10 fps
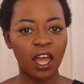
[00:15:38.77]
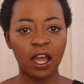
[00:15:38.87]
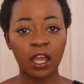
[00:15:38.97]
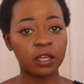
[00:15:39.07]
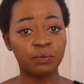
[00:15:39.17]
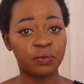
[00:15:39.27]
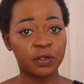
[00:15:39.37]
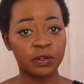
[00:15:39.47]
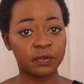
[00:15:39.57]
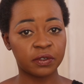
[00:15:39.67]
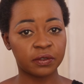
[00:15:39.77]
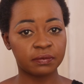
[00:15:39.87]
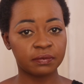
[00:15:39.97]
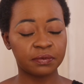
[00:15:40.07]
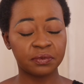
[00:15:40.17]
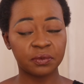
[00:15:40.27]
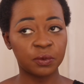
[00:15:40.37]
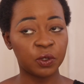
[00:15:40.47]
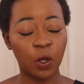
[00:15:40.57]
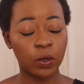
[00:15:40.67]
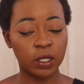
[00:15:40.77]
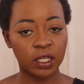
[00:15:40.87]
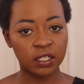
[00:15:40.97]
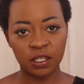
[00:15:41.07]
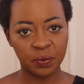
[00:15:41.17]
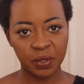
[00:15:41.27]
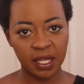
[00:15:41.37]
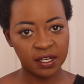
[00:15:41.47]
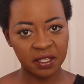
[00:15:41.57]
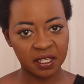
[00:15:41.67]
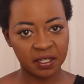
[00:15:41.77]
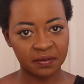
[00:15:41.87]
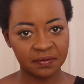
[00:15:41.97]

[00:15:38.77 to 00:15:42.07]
I am beautiful. No one can tell me anything.